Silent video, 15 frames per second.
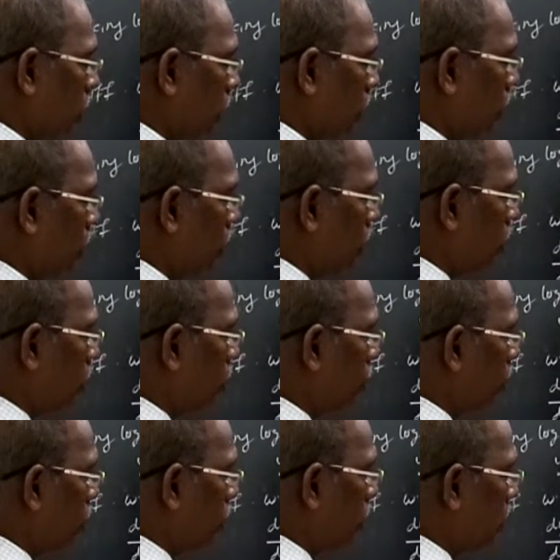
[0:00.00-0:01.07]
log of
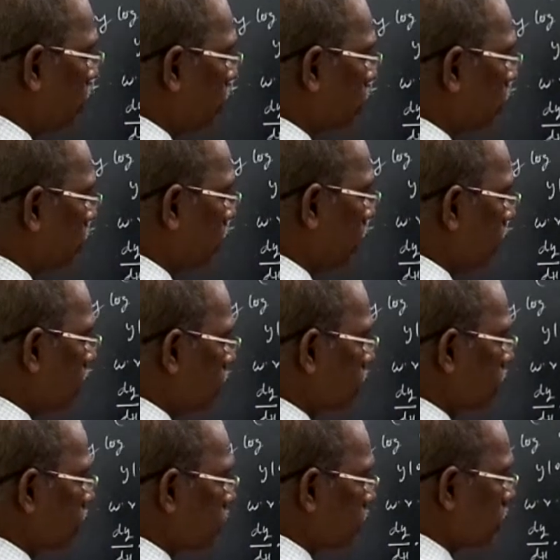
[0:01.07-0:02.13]
cos
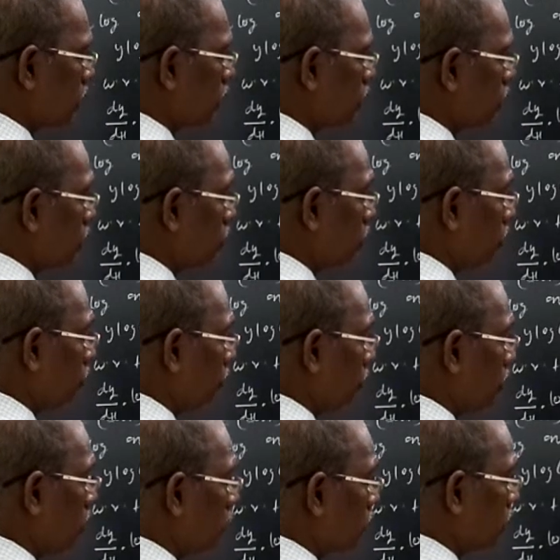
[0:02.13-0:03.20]
x
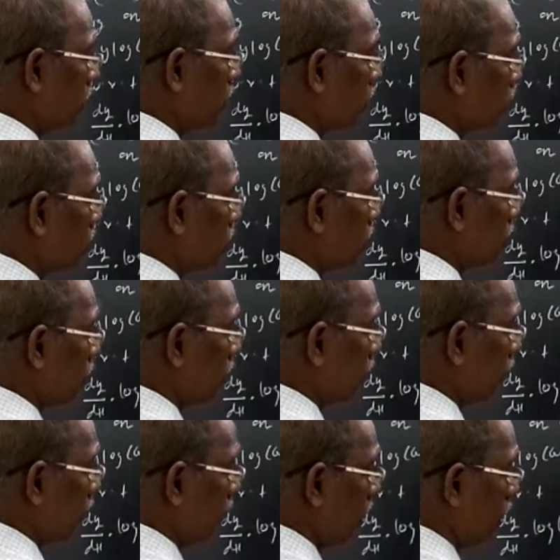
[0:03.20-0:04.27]
plus x
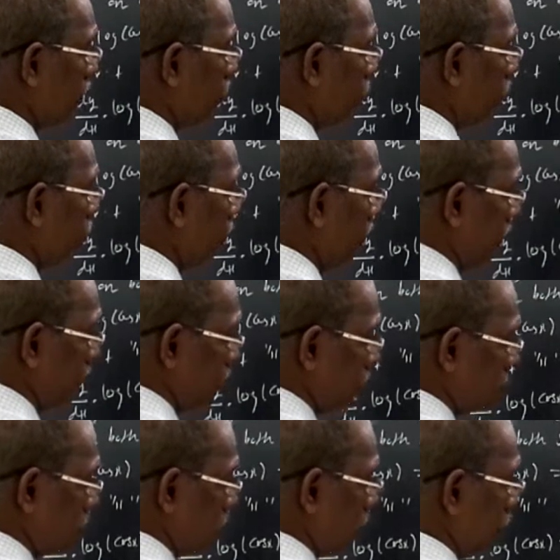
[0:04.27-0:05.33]
tan y.
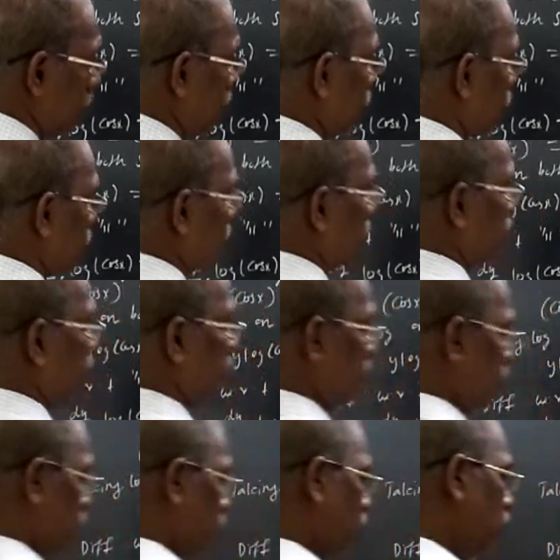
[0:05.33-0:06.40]
So dear student,
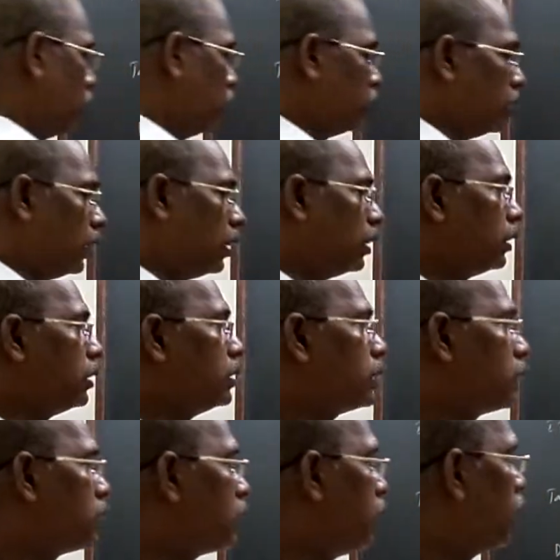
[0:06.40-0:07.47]
and this is the